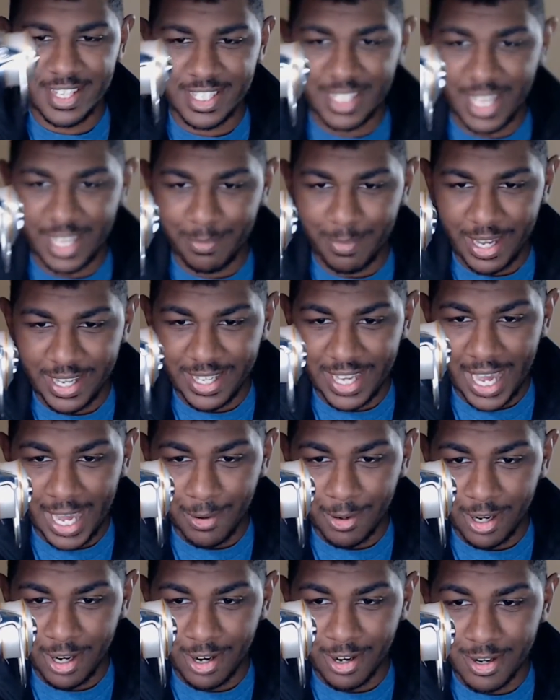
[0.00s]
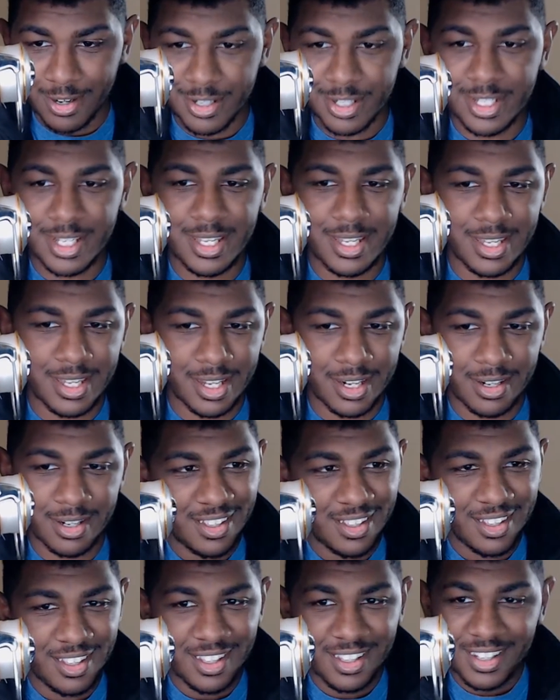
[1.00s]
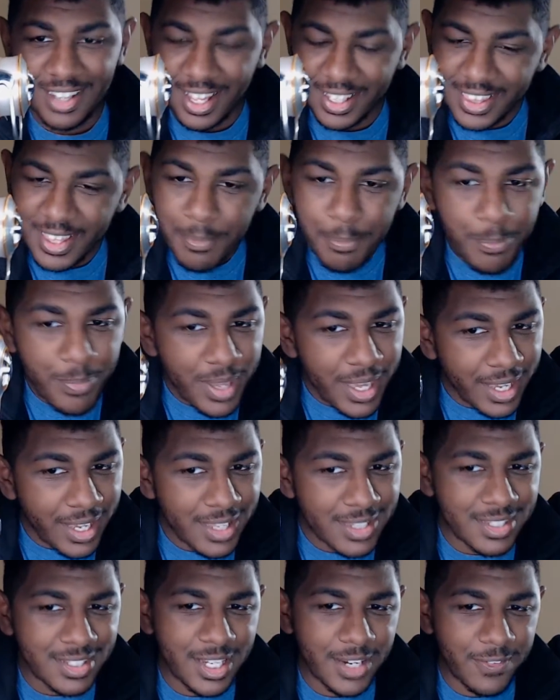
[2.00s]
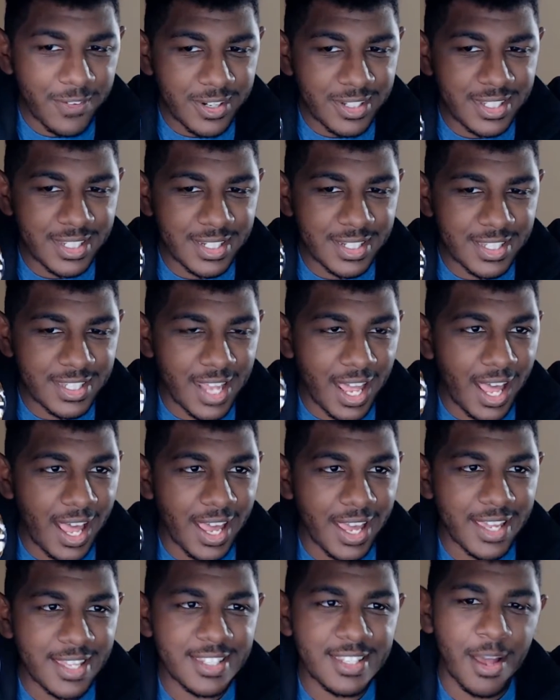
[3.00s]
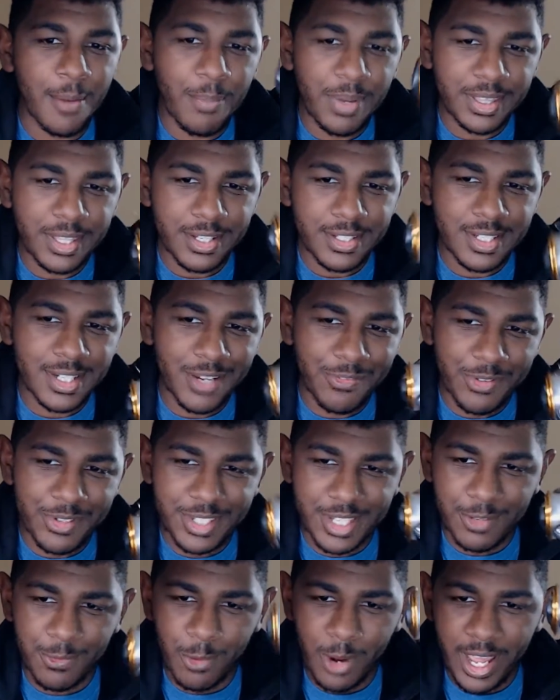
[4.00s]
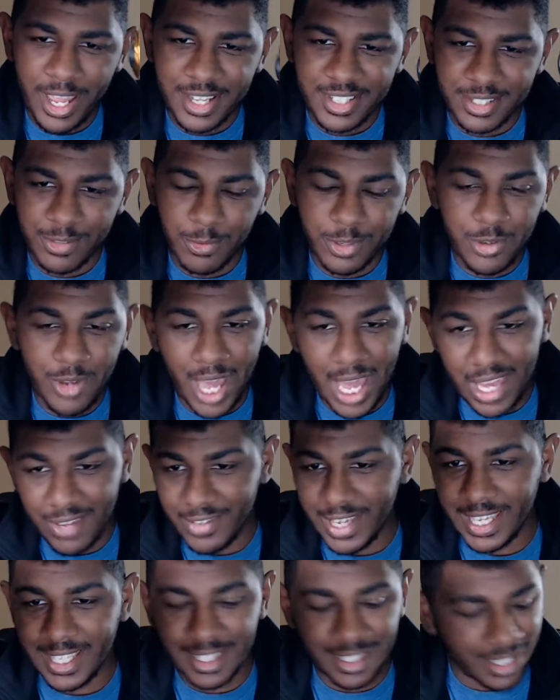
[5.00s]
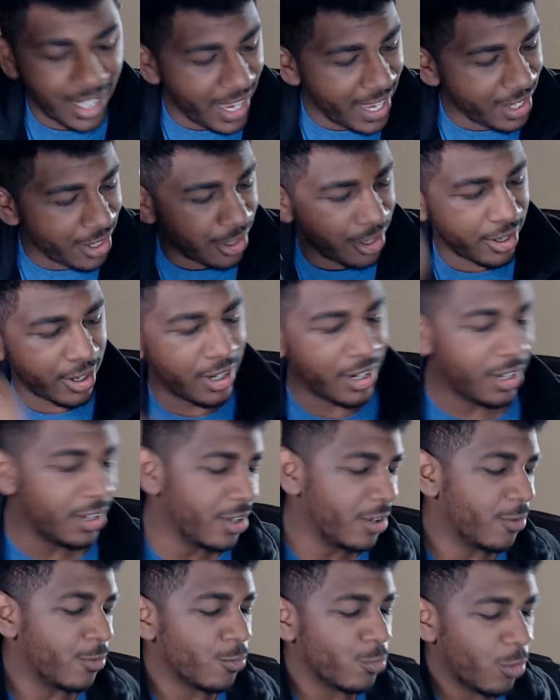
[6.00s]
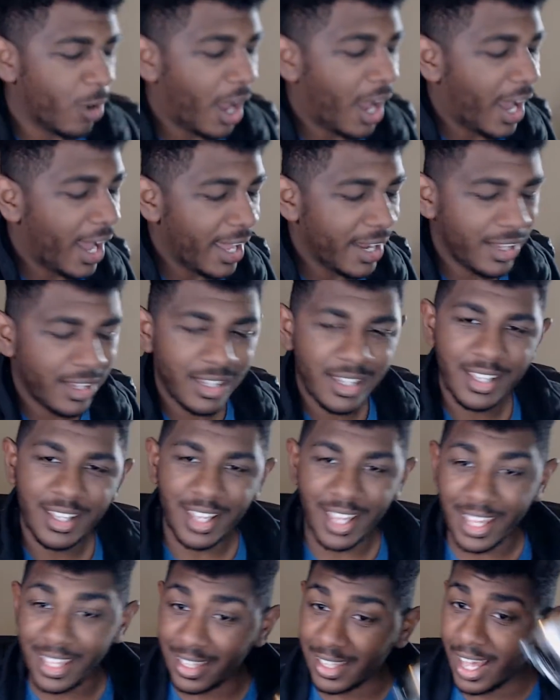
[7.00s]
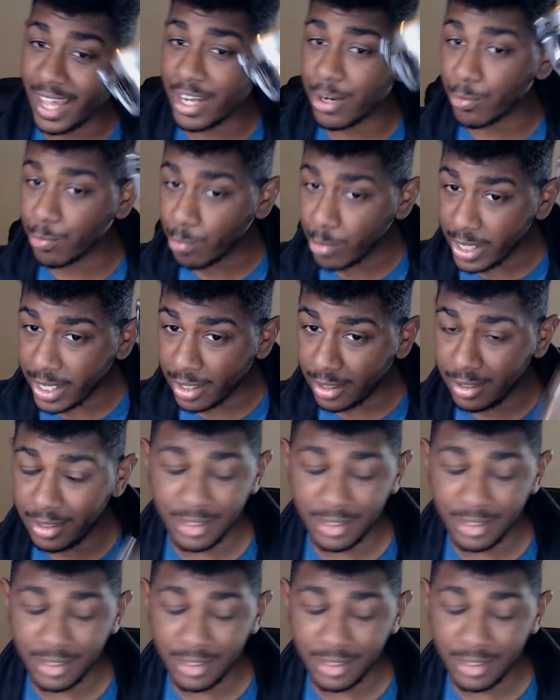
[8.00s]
like my Daiwa RG here. Not the biggest difference in size, but there's a difference in weight. When you have a lighter rod, a lighter reel